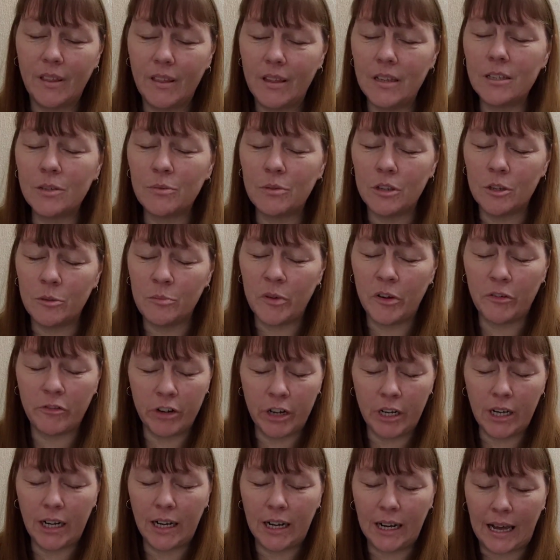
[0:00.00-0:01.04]
This one's been
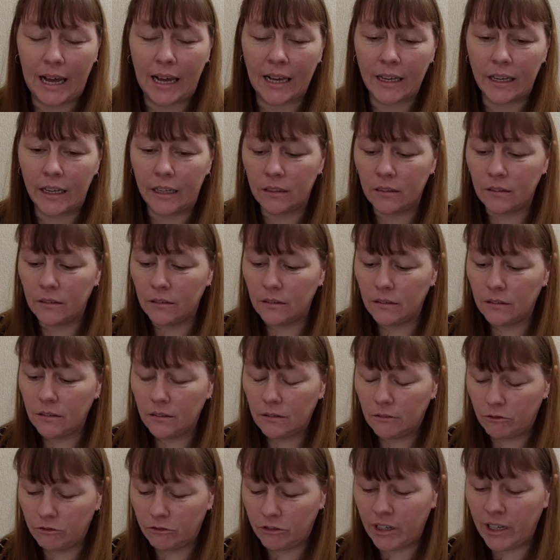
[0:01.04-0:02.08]
really lacking.
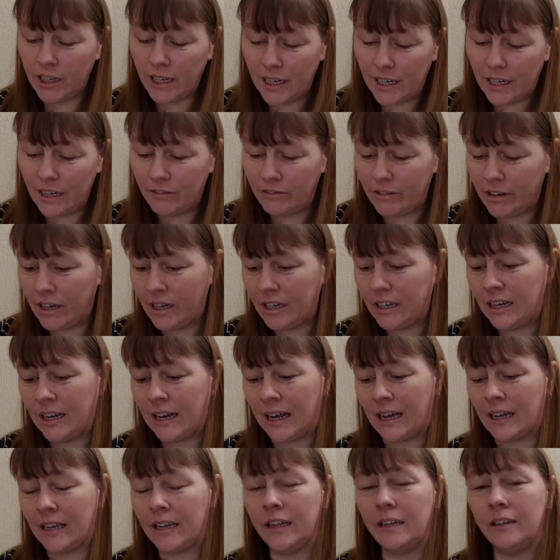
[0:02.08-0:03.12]
Really
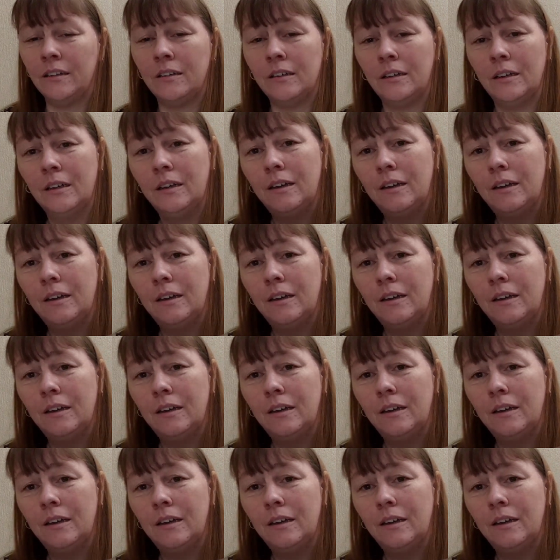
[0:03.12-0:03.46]
lacking.